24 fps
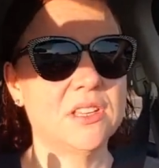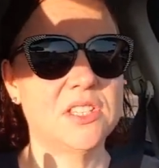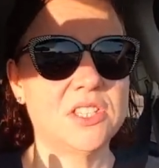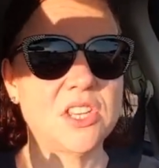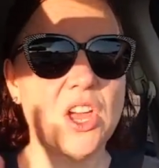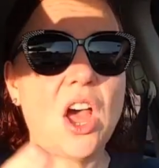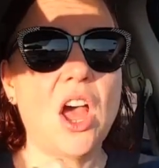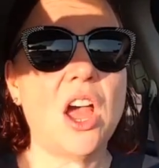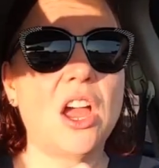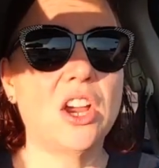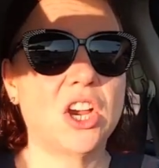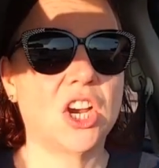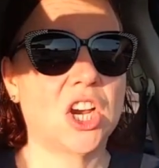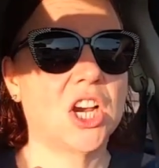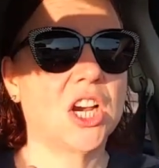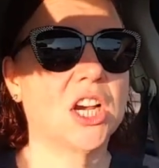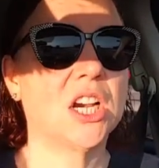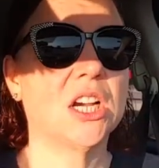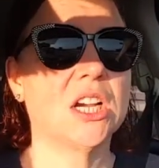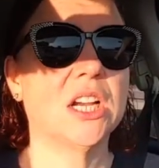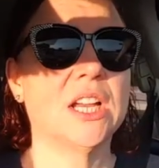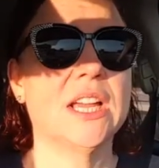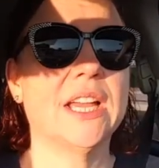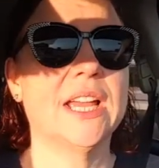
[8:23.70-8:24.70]
saw her.
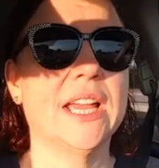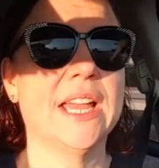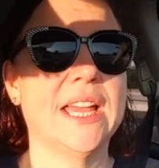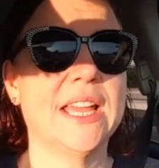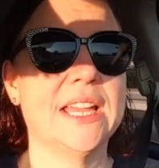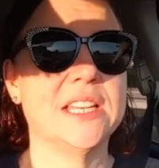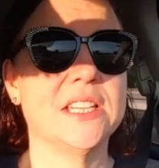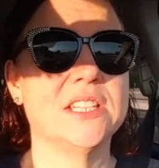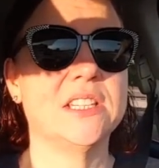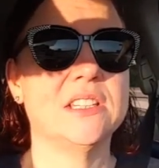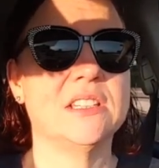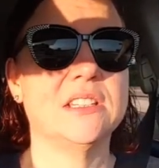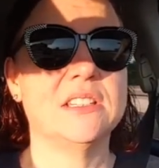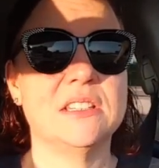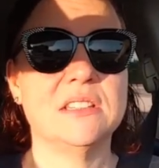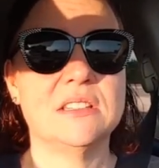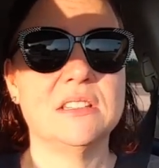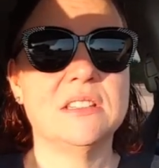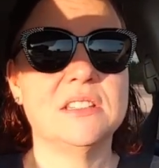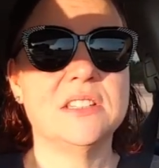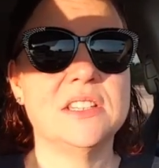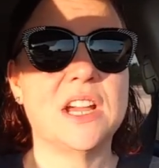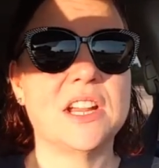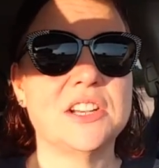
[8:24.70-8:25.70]

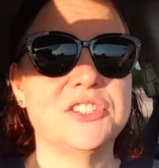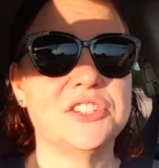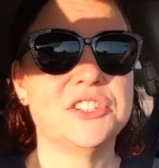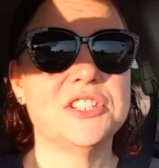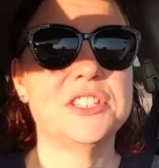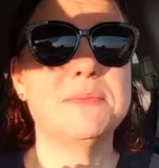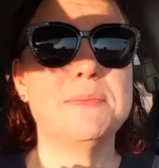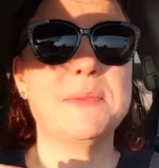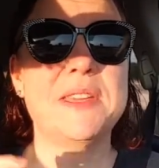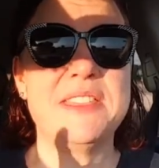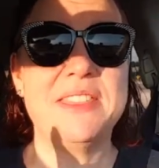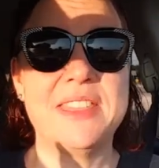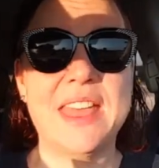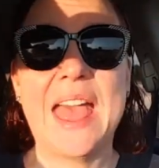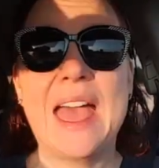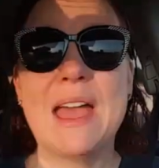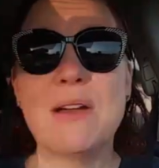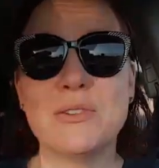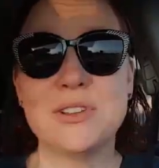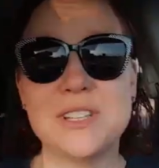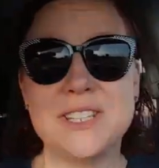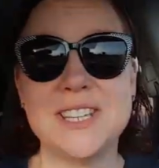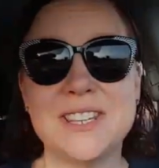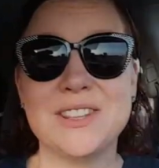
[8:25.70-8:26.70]
And Dr.
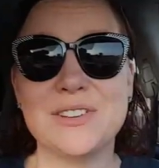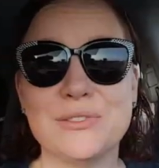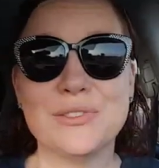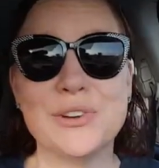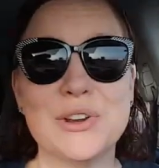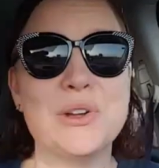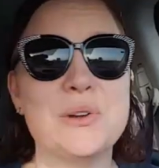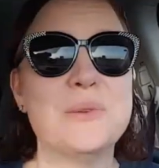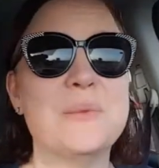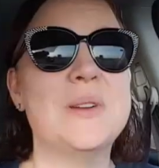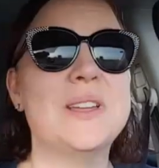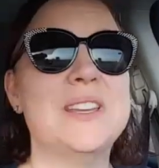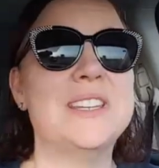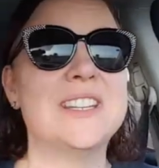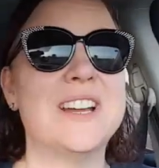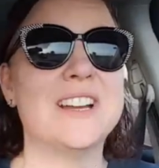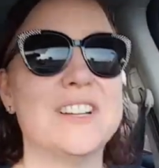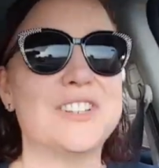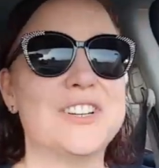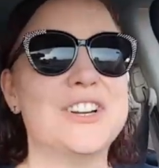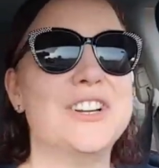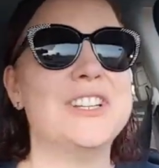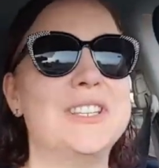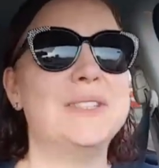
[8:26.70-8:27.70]
Smithette was in the room, and
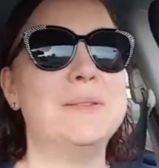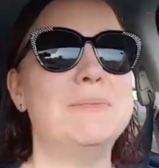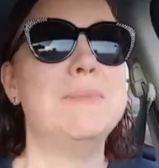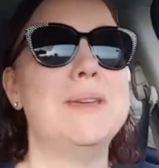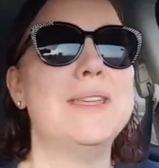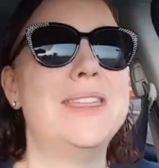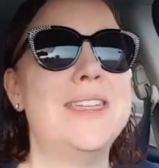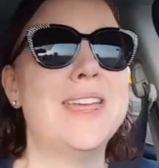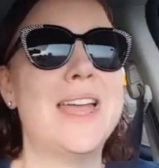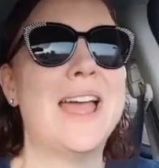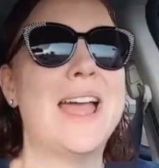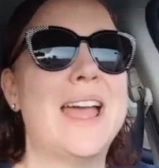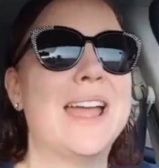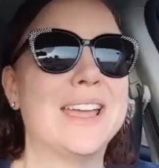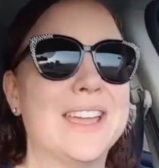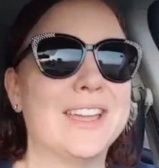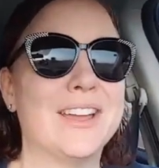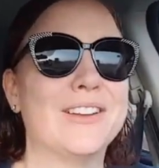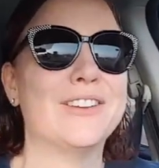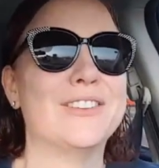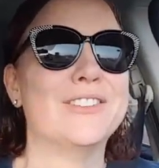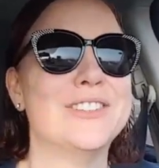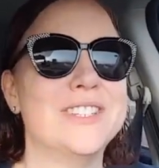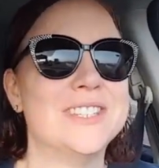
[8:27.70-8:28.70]
Dr.
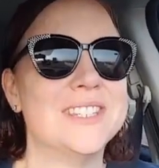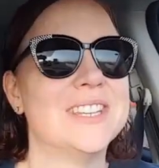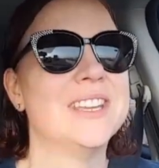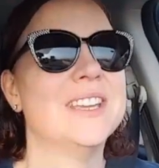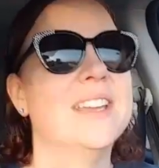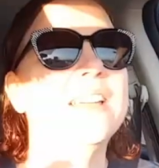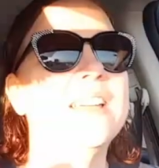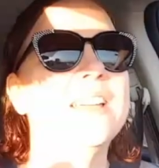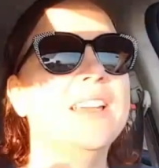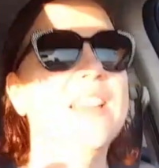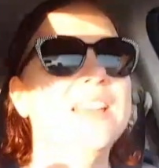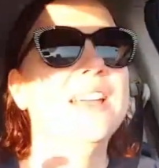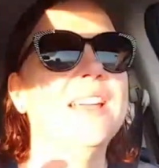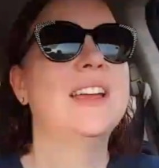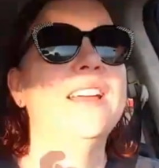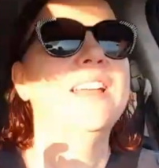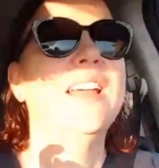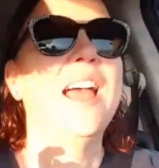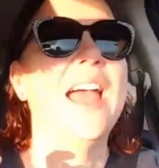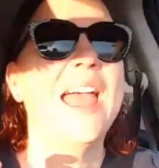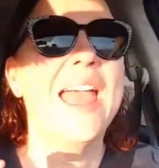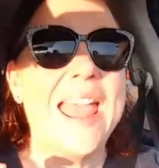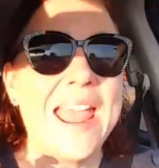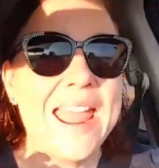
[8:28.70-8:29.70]
Smithette goes,
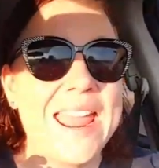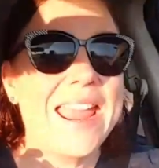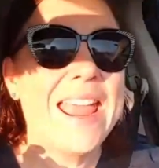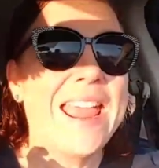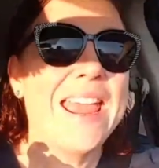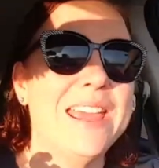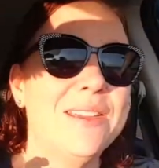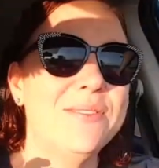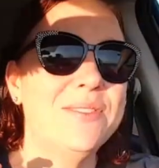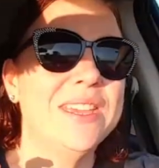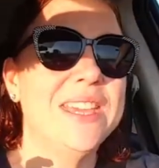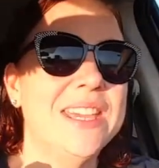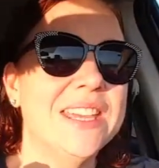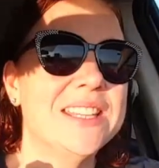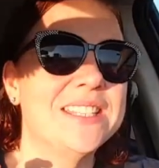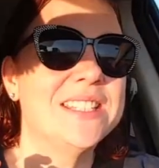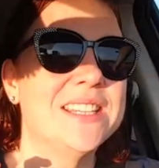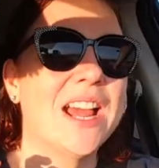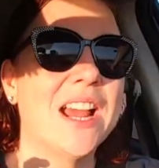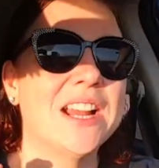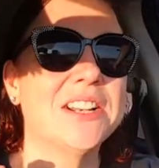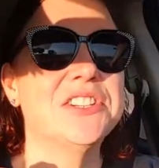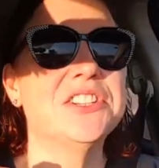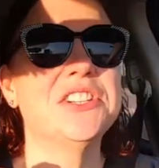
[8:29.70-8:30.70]
hey Amy, it's
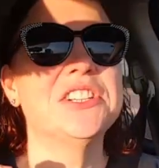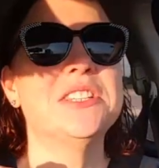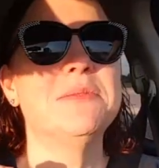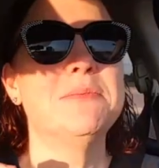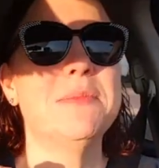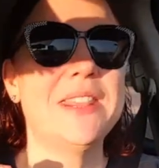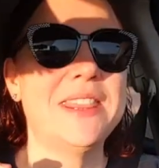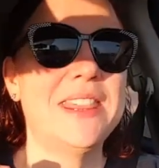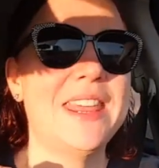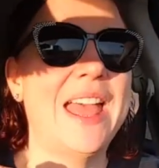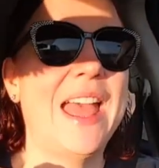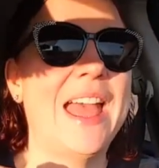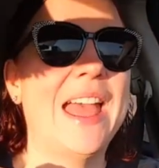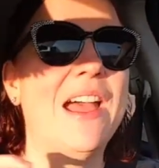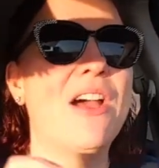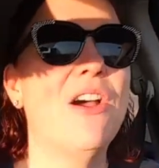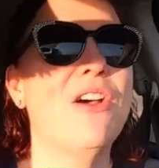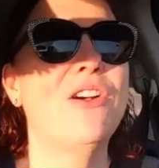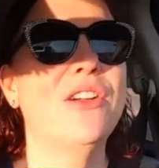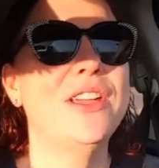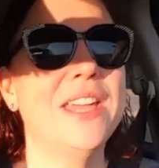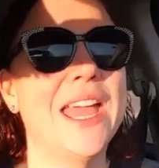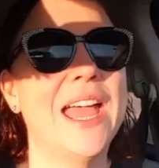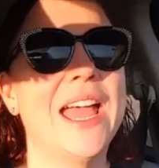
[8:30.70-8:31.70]
Dr. Smith at,
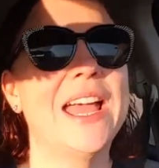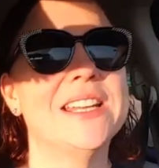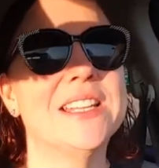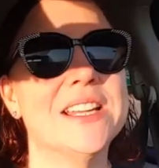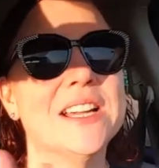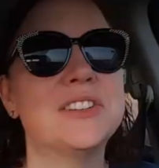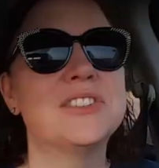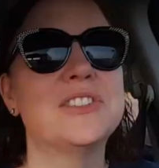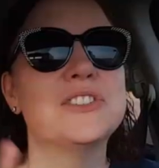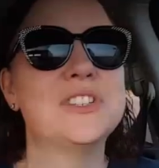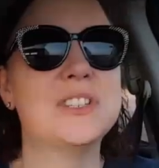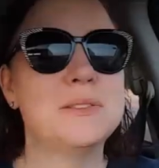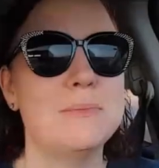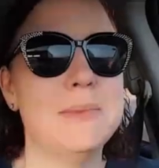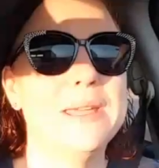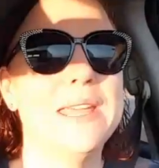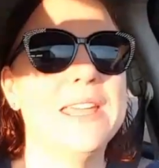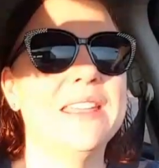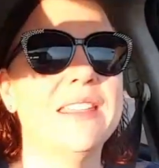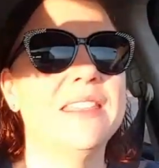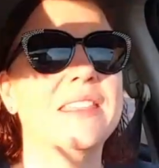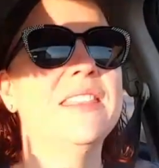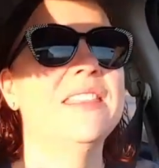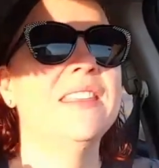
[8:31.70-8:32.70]
oh yeah, Dr.
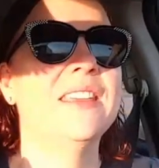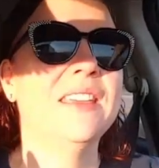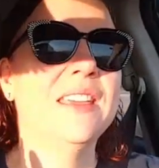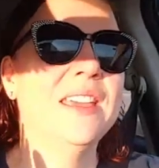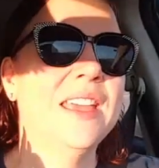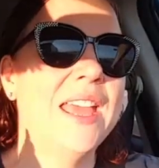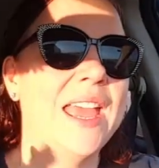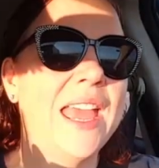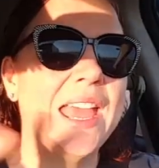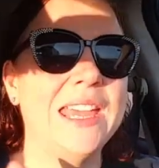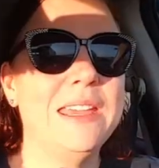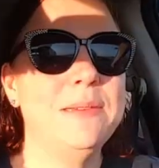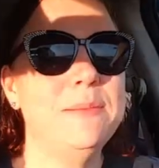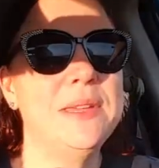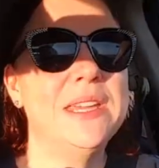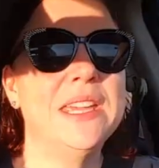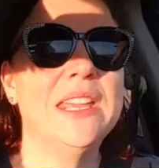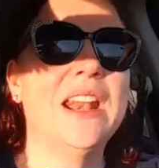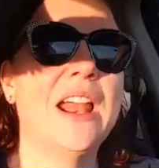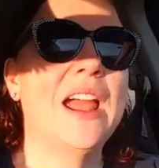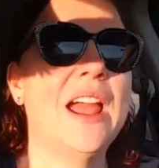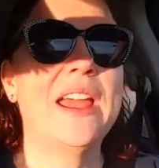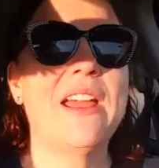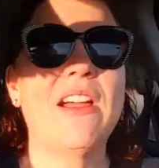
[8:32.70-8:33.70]
Smith.
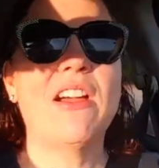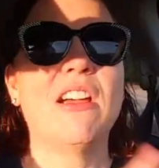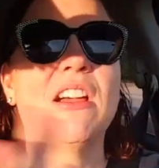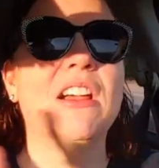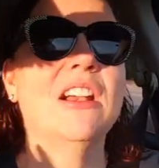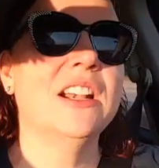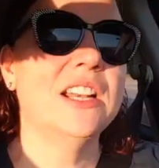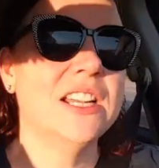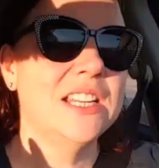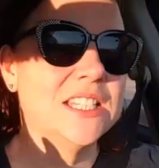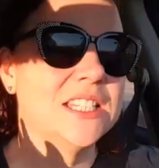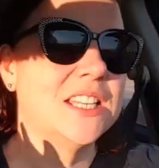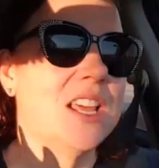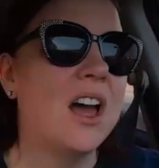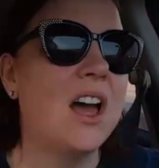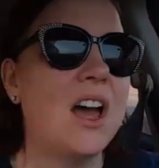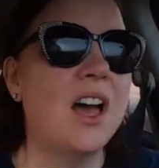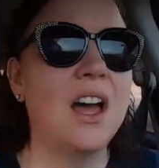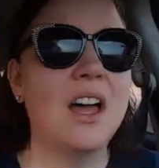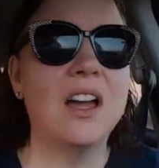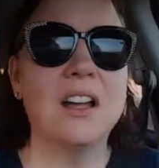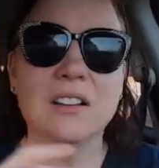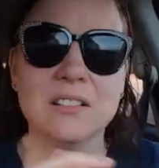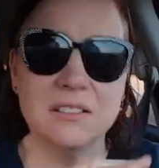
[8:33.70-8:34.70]
Amy and I already
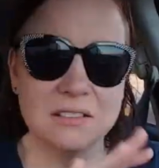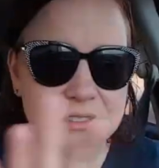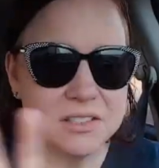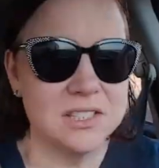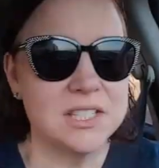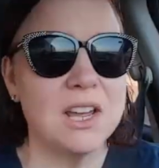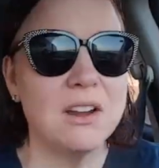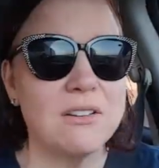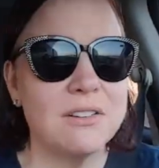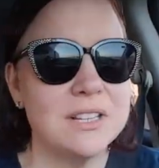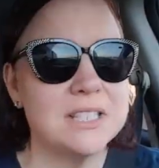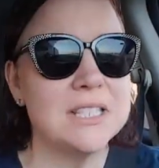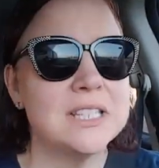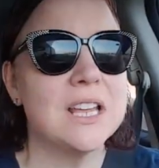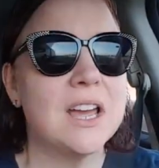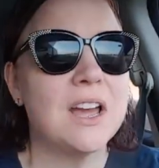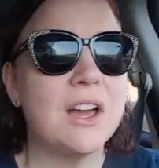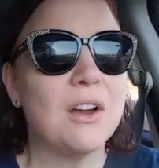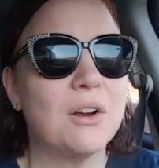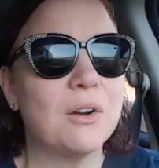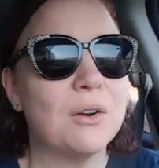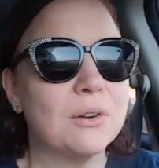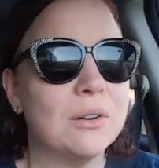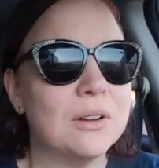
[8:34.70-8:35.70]
saw so and so.